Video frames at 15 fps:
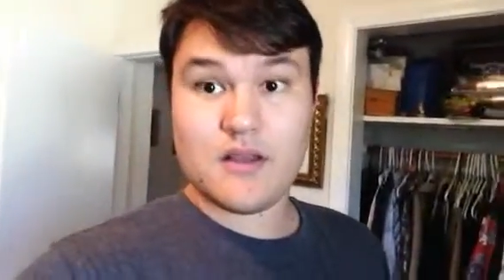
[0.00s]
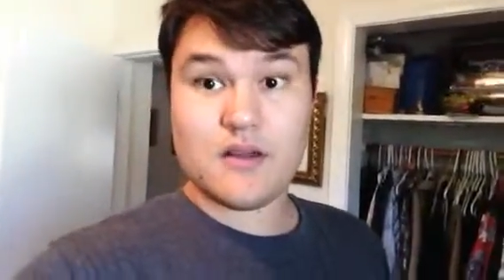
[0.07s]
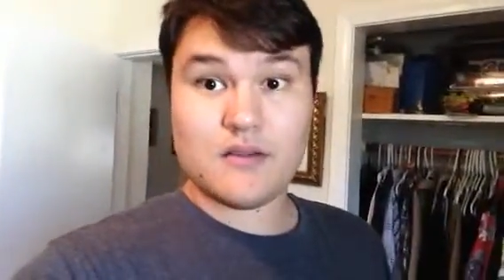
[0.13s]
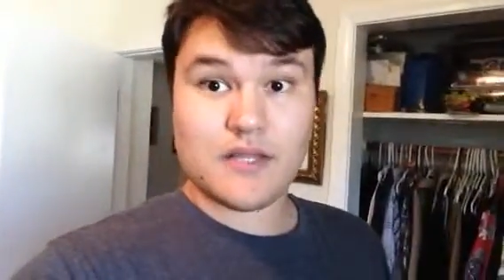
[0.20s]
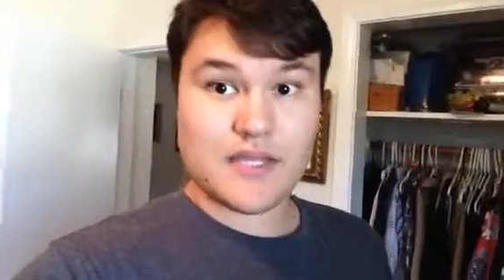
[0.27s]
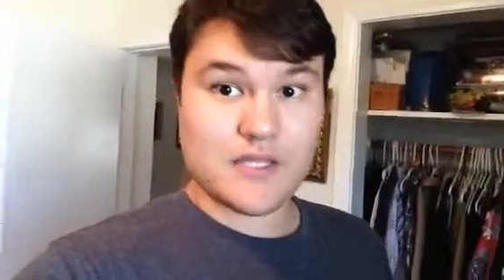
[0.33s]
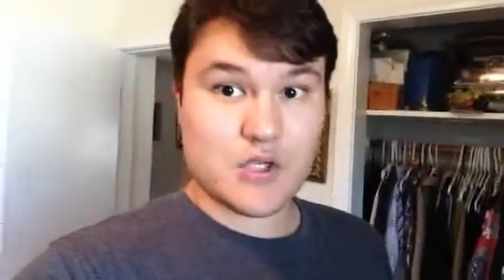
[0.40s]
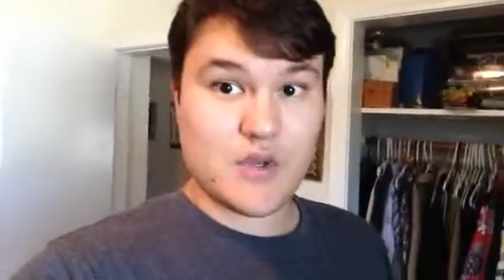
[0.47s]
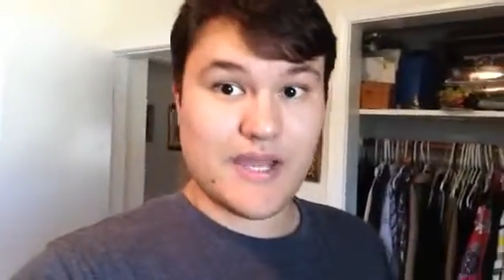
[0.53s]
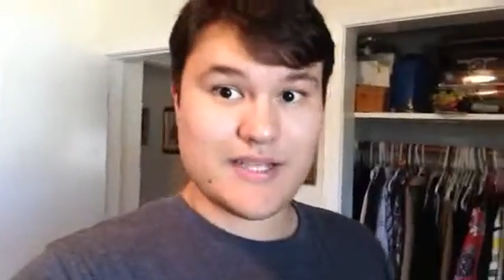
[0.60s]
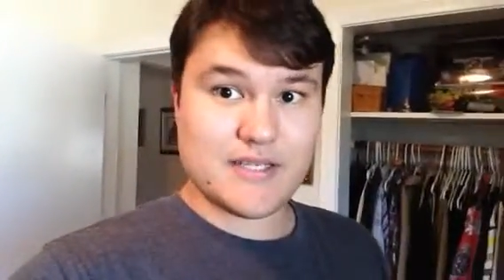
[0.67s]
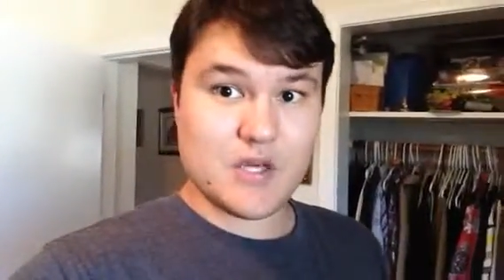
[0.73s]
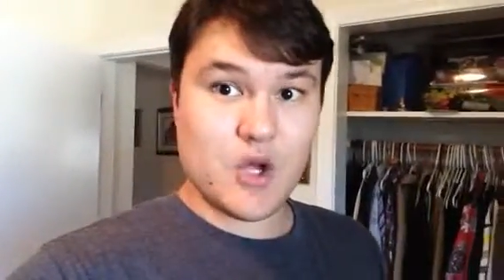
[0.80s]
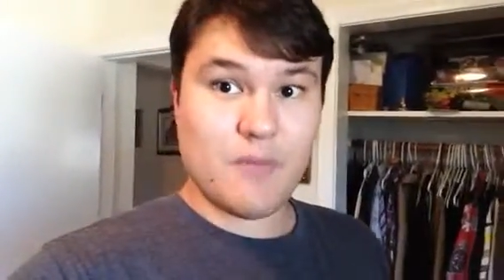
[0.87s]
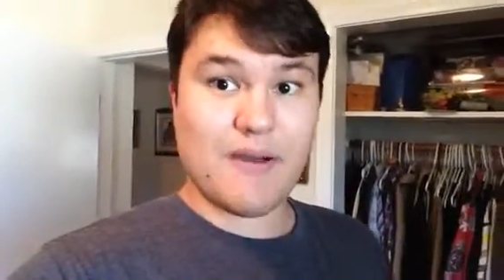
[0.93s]
let you
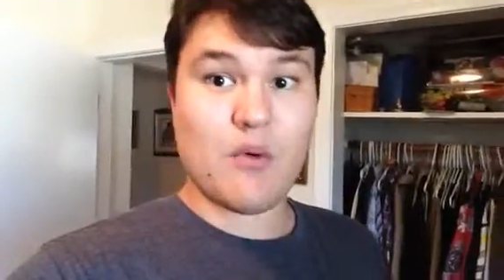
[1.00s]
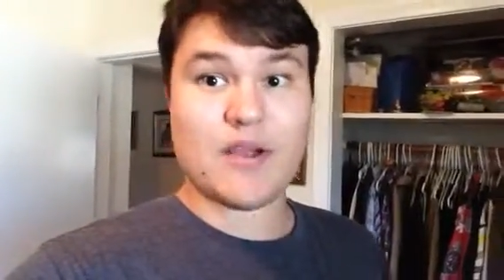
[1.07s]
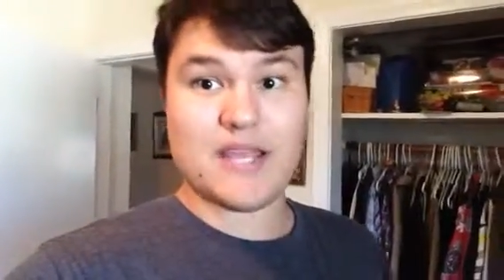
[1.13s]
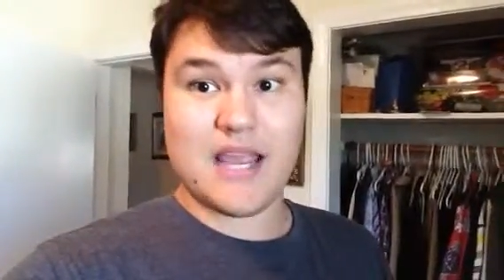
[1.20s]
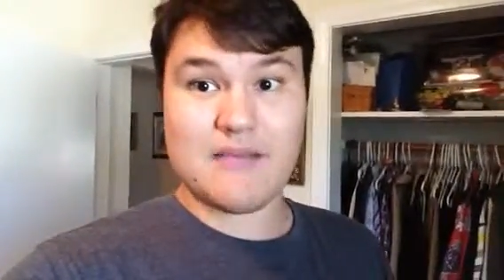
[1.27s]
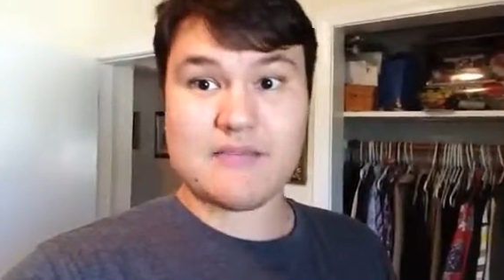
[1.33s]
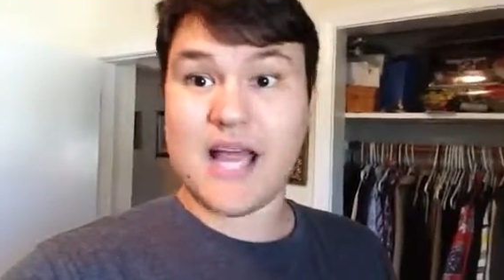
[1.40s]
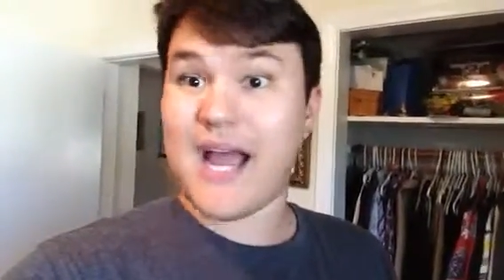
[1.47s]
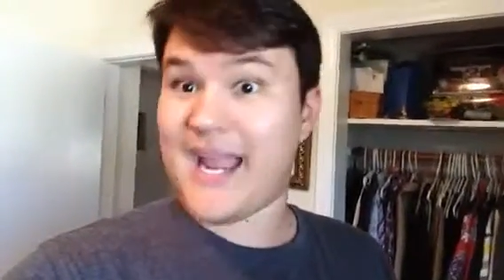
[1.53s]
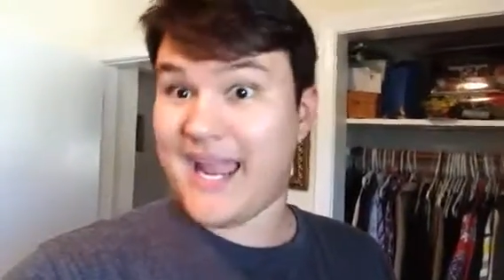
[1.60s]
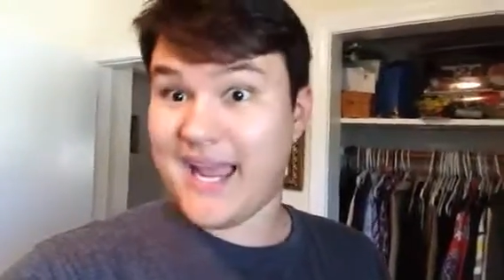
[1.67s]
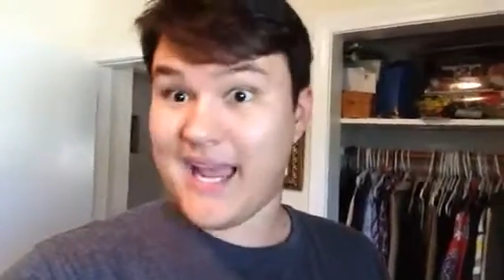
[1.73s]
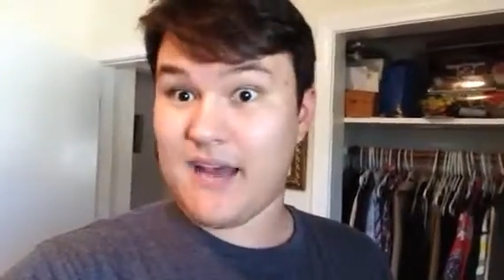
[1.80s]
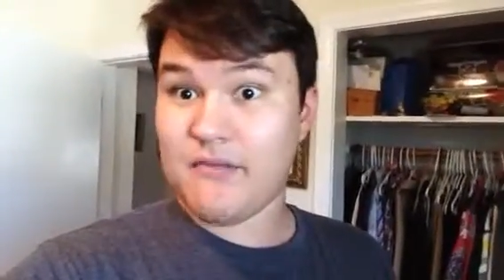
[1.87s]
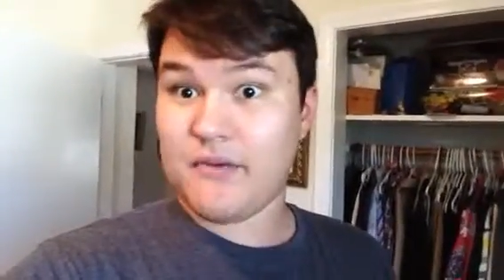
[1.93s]
guys know about what games I
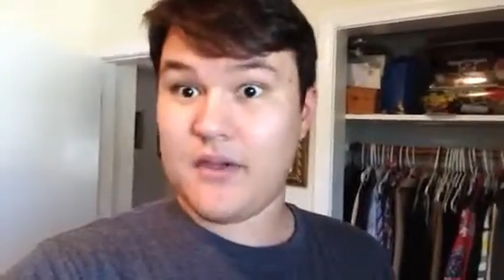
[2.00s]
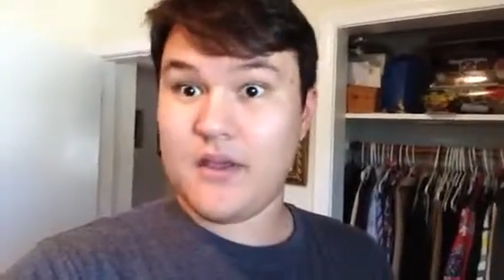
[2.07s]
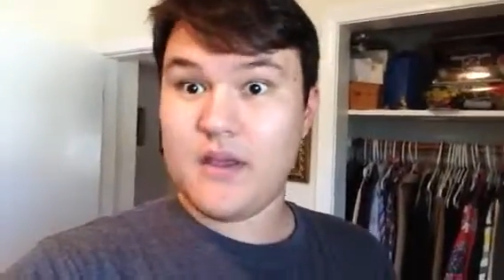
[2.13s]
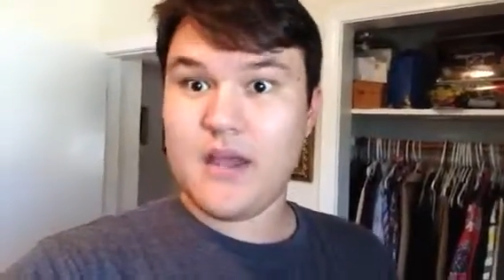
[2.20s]
have,